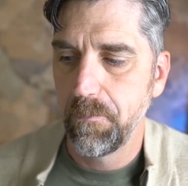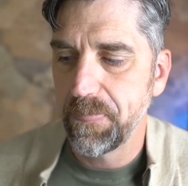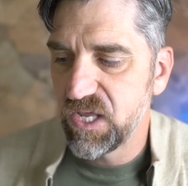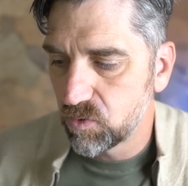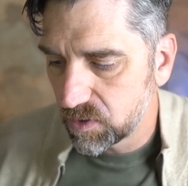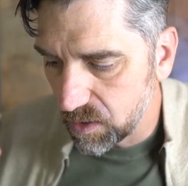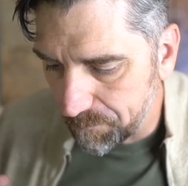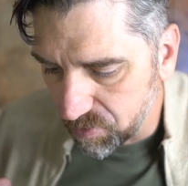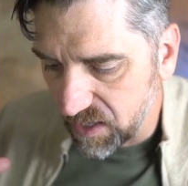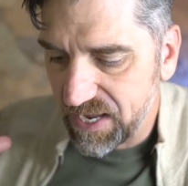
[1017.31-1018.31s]
You are
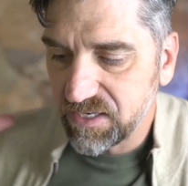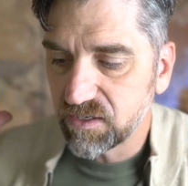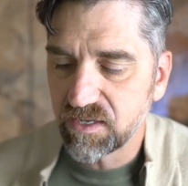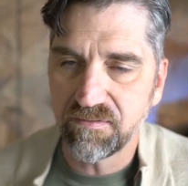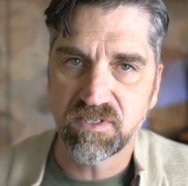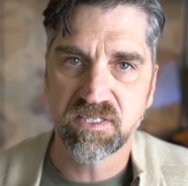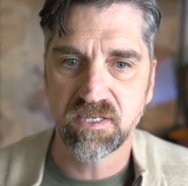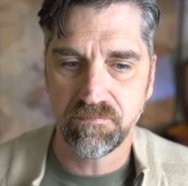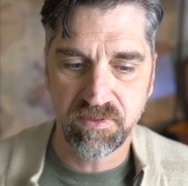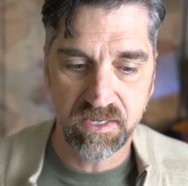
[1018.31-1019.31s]
applying your gift to
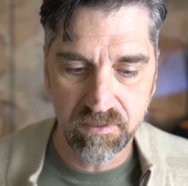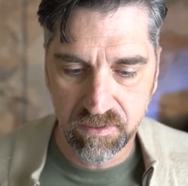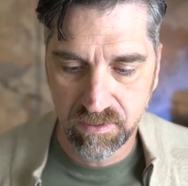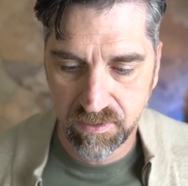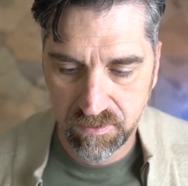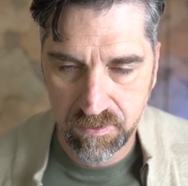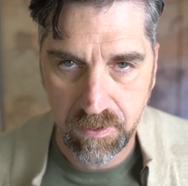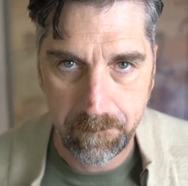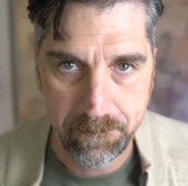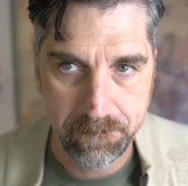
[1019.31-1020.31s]
something
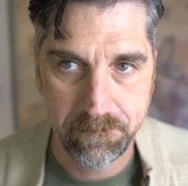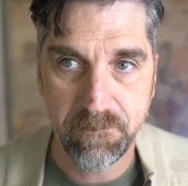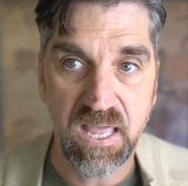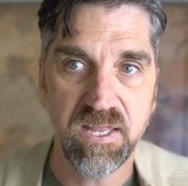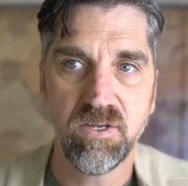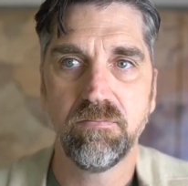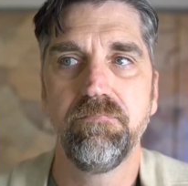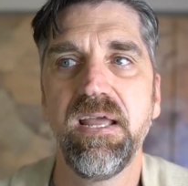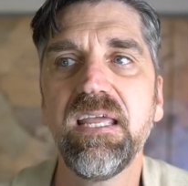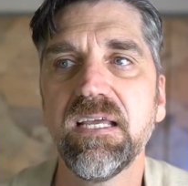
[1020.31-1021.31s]
and you're
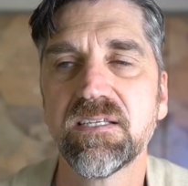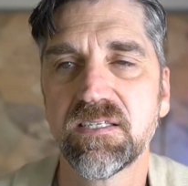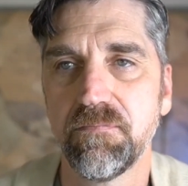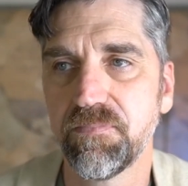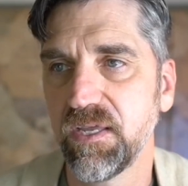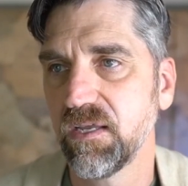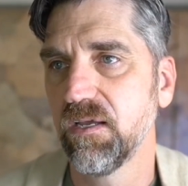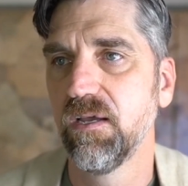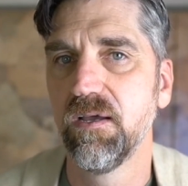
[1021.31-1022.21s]
making something.